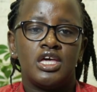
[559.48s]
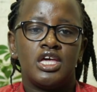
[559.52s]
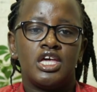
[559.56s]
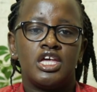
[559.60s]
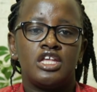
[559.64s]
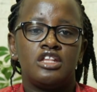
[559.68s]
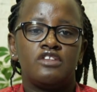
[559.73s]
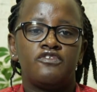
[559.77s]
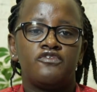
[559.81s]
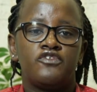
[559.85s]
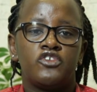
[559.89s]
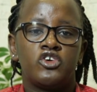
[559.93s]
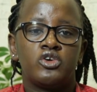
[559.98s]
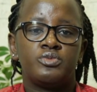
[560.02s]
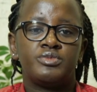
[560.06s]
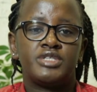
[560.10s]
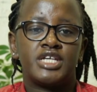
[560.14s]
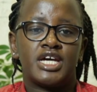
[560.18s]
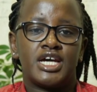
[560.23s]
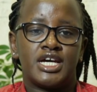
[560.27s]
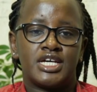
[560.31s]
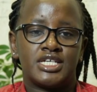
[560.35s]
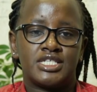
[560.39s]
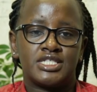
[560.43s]
Informed
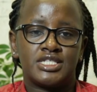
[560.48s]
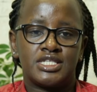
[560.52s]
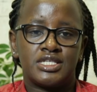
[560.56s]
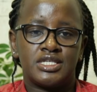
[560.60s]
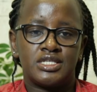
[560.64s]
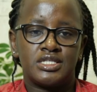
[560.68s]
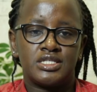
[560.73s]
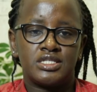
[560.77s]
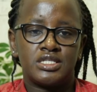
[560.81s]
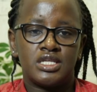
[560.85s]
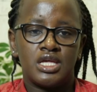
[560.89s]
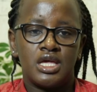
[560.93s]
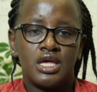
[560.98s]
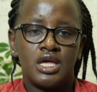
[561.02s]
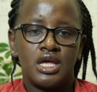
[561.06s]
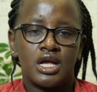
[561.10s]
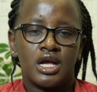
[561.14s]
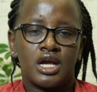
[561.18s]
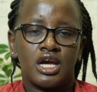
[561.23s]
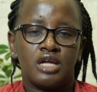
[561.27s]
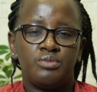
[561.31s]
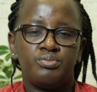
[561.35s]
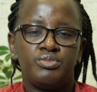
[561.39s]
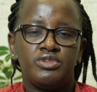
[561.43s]
assent
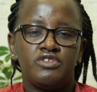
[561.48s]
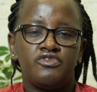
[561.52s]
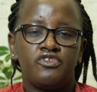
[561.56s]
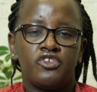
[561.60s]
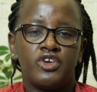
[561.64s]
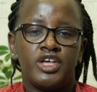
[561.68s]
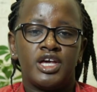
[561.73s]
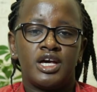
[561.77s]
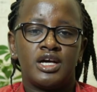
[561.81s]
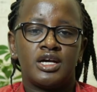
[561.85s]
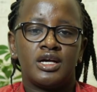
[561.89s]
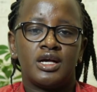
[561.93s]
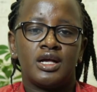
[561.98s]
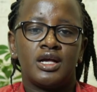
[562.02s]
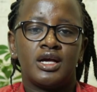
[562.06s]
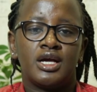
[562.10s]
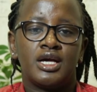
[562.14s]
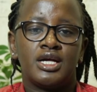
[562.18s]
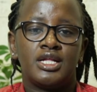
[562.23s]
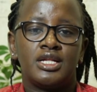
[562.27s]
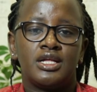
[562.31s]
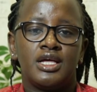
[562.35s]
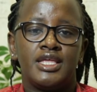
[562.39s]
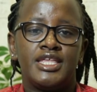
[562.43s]
can be for
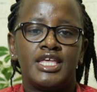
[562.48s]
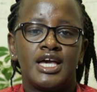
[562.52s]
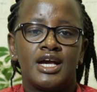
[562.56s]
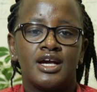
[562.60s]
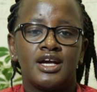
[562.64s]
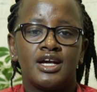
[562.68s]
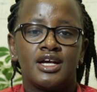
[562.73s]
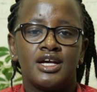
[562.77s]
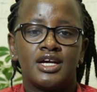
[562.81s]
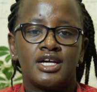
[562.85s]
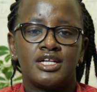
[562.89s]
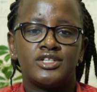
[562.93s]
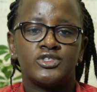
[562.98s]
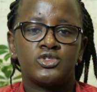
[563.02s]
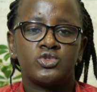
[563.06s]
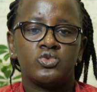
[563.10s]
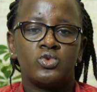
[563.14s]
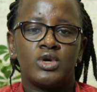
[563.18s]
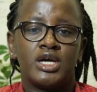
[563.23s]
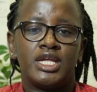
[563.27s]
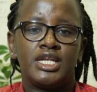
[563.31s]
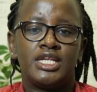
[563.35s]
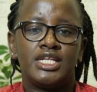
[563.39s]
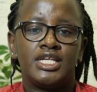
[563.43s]
younger girls
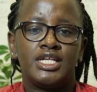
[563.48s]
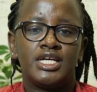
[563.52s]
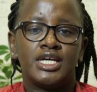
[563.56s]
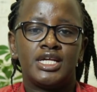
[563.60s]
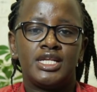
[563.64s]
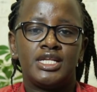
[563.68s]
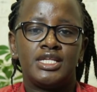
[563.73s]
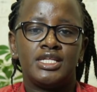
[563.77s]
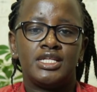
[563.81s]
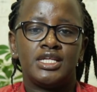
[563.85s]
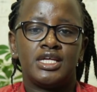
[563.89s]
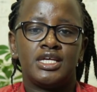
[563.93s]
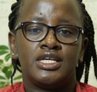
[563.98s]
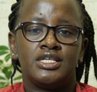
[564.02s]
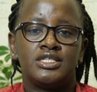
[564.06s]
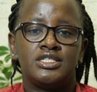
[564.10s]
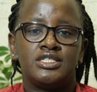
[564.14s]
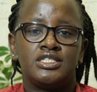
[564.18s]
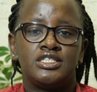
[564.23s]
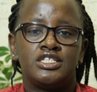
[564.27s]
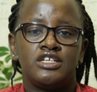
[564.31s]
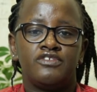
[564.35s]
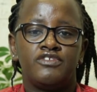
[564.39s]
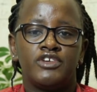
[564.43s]
who are legally
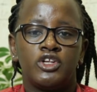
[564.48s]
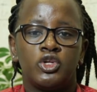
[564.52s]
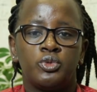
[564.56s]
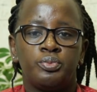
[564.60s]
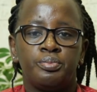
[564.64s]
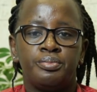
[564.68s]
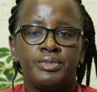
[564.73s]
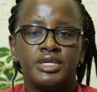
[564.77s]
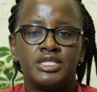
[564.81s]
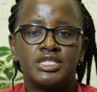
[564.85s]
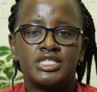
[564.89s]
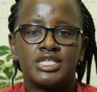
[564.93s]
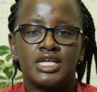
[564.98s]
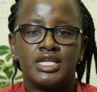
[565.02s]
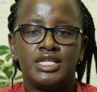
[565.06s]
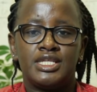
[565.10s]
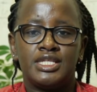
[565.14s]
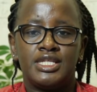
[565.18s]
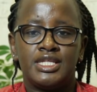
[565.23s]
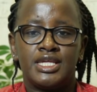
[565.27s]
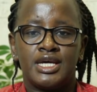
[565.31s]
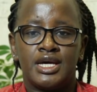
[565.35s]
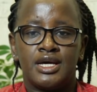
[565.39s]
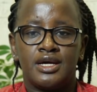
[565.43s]
and
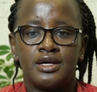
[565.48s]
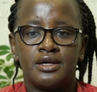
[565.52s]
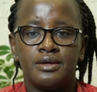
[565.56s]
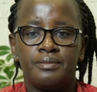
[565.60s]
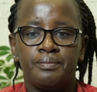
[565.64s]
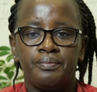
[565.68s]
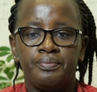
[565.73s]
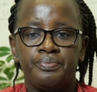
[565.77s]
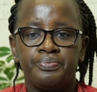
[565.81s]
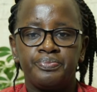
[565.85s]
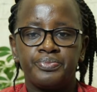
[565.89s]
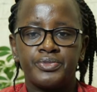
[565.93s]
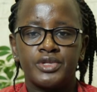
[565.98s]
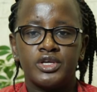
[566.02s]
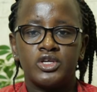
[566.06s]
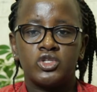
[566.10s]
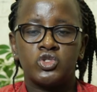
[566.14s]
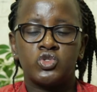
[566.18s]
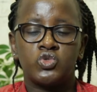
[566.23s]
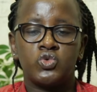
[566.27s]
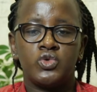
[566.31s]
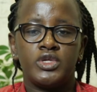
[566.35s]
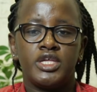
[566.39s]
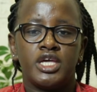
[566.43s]
developmentally young,
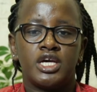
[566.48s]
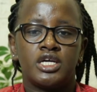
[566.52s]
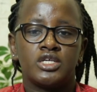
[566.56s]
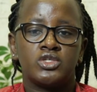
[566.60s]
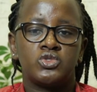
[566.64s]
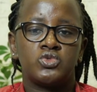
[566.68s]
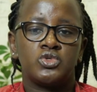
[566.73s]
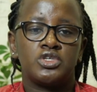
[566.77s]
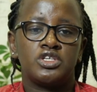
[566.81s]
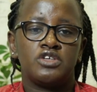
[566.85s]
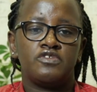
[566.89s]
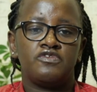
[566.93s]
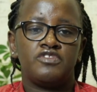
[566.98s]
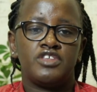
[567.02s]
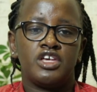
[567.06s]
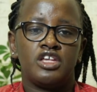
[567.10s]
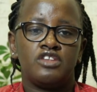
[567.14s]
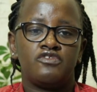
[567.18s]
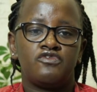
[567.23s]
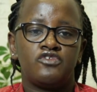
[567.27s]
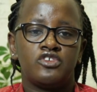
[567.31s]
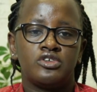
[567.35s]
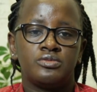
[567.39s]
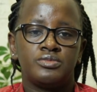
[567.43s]
too young to give the
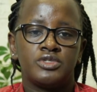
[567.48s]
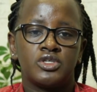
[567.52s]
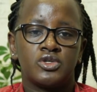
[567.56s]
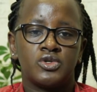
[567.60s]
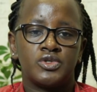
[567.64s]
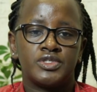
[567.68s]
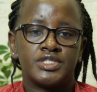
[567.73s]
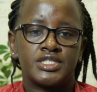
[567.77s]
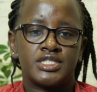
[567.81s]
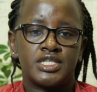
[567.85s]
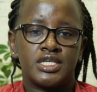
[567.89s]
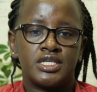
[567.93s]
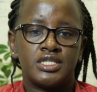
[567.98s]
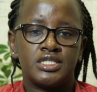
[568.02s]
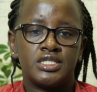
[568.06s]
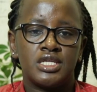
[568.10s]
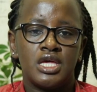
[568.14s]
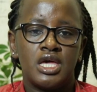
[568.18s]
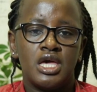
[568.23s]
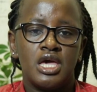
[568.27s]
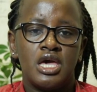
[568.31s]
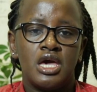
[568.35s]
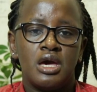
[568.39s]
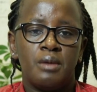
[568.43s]
informed consent,
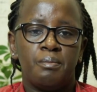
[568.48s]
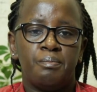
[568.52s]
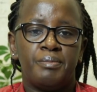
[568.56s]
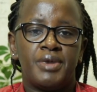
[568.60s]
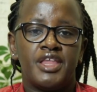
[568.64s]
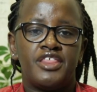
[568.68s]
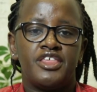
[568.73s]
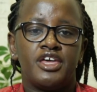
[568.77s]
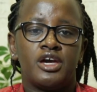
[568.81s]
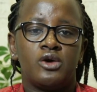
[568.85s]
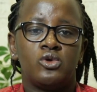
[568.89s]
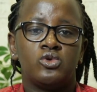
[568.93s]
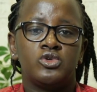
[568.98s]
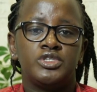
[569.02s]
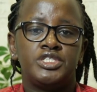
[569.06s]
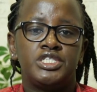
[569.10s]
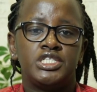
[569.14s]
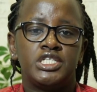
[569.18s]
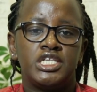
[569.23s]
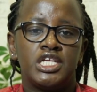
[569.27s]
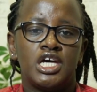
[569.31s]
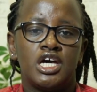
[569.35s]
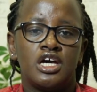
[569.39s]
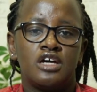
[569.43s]
but they are old
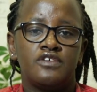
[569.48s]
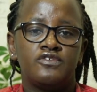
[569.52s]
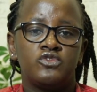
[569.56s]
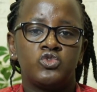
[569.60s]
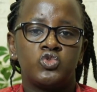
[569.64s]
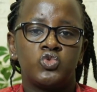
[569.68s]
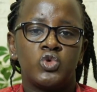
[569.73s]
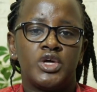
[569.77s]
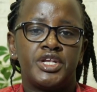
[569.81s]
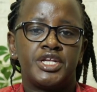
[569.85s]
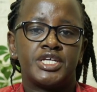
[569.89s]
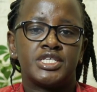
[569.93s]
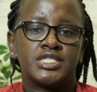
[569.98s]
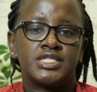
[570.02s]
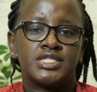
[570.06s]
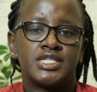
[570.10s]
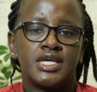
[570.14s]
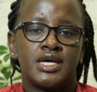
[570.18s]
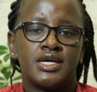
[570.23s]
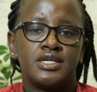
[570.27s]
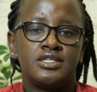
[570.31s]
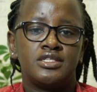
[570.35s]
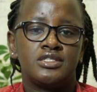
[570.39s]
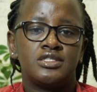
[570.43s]
enough to
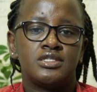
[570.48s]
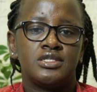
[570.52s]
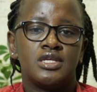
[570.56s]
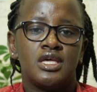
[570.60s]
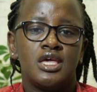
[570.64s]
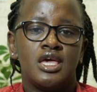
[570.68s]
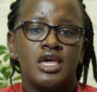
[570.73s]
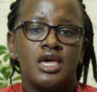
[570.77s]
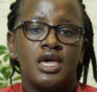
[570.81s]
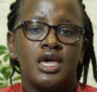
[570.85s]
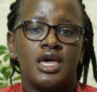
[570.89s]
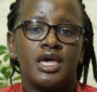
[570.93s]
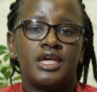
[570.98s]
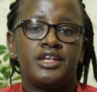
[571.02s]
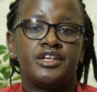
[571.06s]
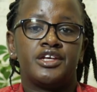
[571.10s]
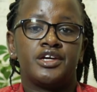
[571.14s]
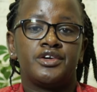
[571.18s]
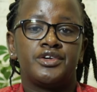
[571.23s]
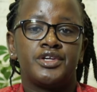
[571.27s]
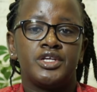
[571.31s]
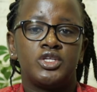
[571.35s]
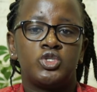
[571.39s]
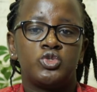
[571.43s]
understand and
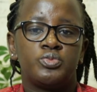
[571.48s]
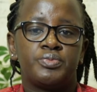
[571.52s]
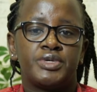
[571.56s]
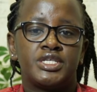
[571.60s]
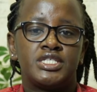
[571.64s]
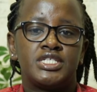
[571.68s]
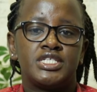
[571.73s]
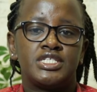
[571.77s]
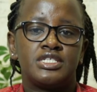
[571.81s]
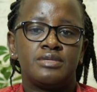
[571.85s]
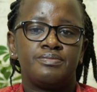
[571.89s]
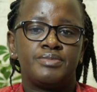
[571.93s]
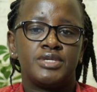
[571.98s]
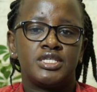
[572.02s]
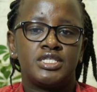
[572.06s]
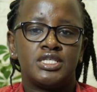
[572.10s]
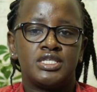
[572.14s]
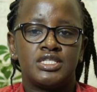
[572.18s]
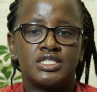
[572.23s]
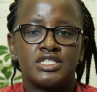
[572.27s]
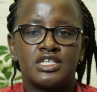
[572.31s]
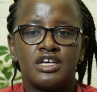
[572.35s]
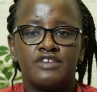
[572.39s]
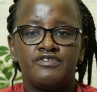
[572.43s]
agree to participate
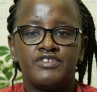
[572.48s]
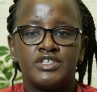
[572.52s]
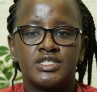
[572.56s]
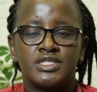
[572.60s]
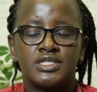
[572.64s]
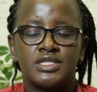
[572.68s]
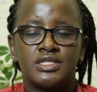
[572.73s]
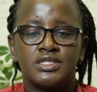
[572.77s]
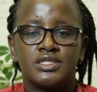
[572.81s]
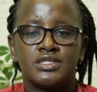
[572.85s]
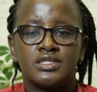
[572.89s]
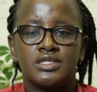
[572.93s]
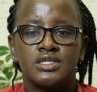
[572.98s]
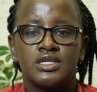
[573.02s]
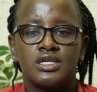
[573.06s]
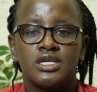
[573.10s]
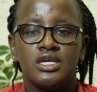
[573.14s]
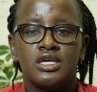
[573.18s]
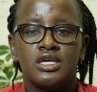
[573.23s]
in services.